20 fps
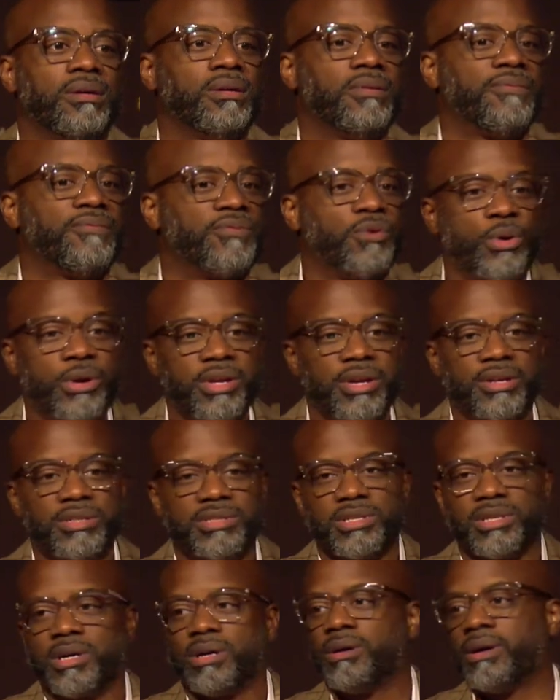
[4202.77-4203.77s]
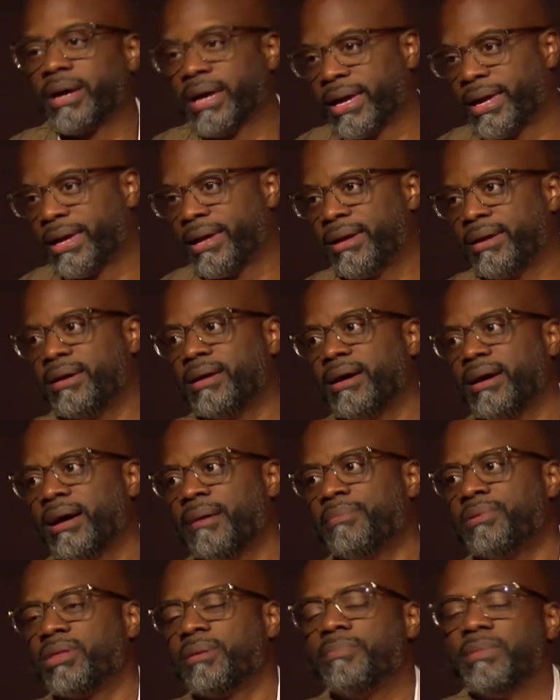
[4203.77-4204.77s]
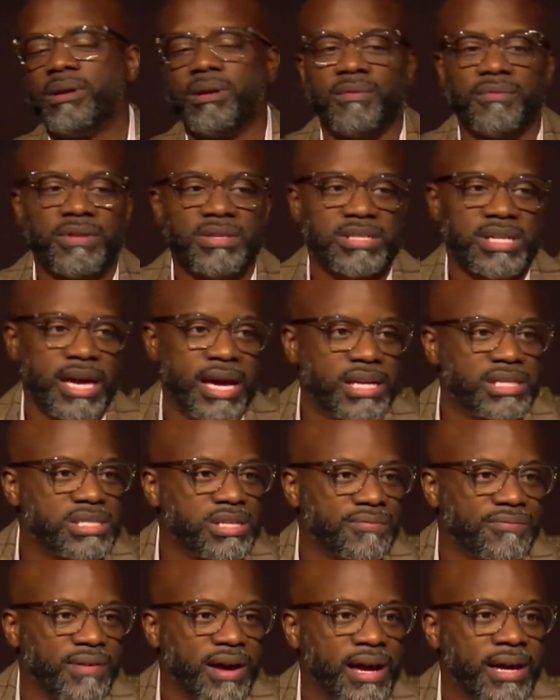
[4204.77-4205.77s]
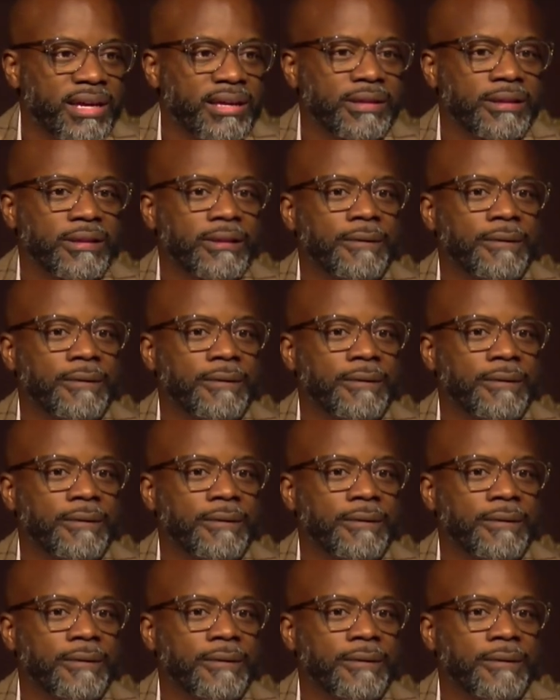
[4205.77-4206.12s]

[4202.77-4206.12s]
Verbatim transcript: four years ago, hey, I'm in the middle of this cancer fight,